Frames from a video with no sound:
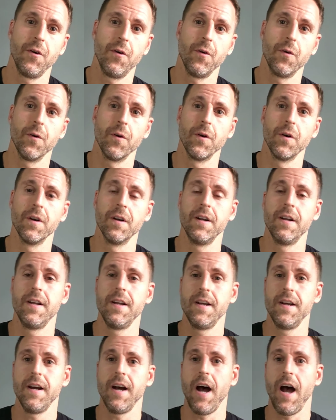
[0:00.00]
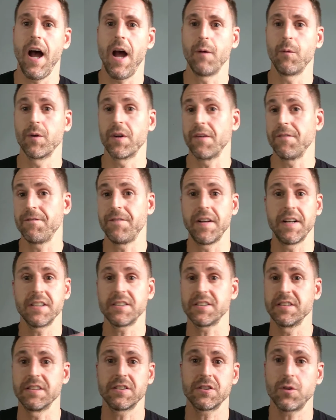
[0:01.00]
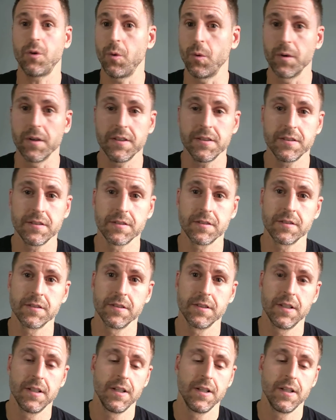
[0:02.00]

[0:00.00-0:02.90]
or I want to finish this course,